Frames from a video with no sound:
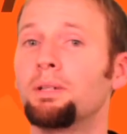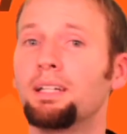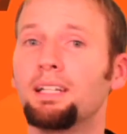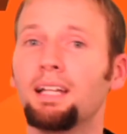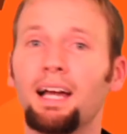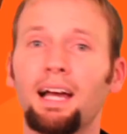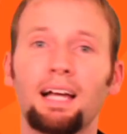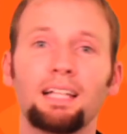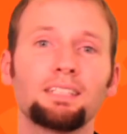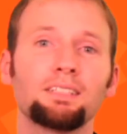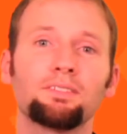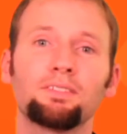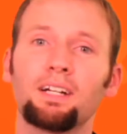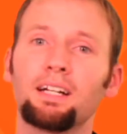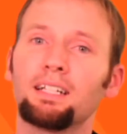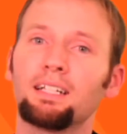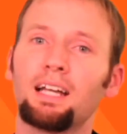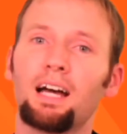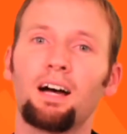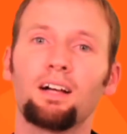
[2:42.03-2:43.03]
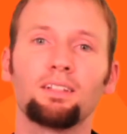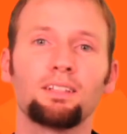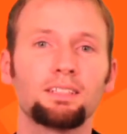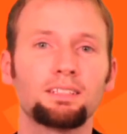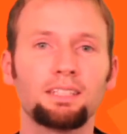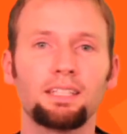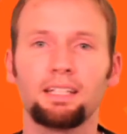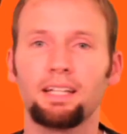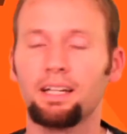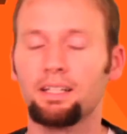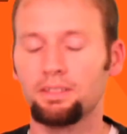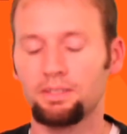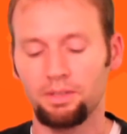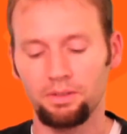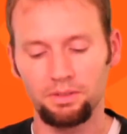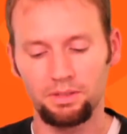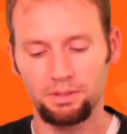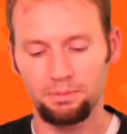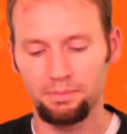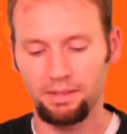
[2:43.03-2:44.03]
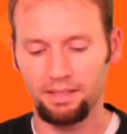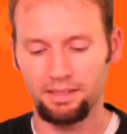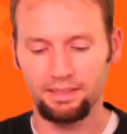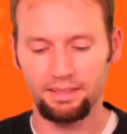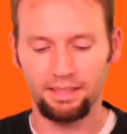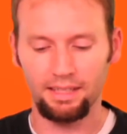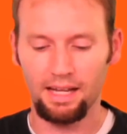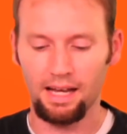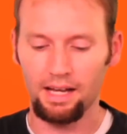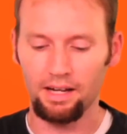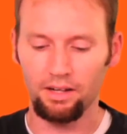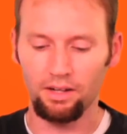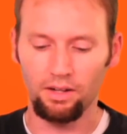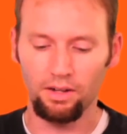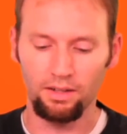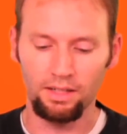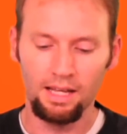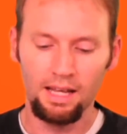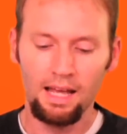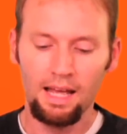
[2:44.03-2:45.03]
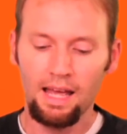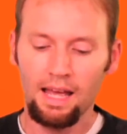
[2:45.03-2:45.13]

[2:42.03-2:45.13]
but as of right now, it looks like Antone Smith's the guy to own.